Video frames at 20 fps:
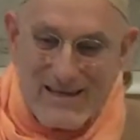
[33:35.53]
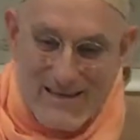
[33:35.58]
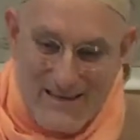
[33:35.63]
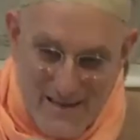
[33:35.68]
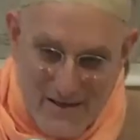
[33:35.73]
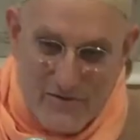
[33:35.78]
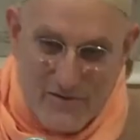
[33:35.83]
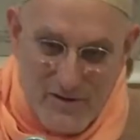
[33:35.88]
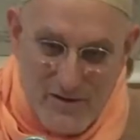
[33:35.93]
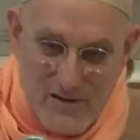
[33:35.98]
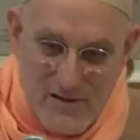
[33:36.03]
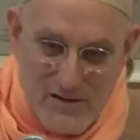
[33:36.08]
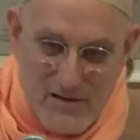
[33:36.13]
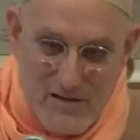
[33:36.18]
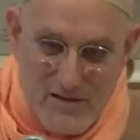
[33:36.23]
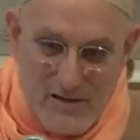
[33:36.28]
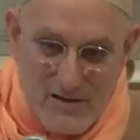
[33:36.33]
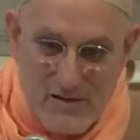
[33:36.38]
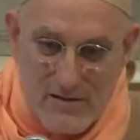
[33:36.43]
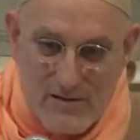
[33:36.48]
now do you
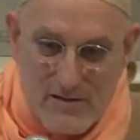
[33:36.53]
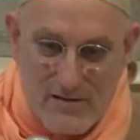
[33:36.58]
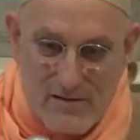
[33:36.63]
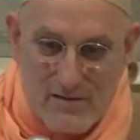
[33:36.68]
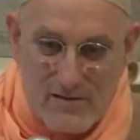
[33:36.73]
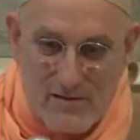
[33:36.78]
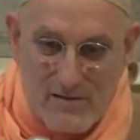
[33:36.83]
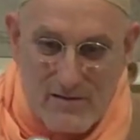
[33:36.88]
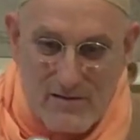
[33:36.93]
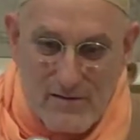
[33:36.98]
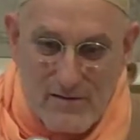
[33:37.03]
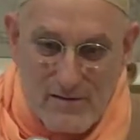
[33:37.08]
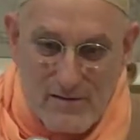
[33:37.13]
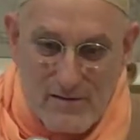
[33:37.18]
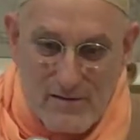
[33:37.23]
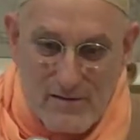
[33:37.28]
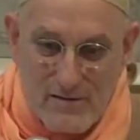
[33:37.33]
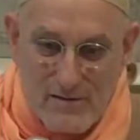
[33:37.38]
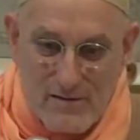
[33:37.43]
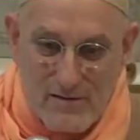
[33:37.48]
see any
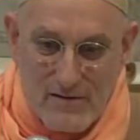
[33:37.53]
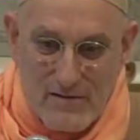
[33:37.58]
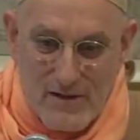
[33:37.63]
difference?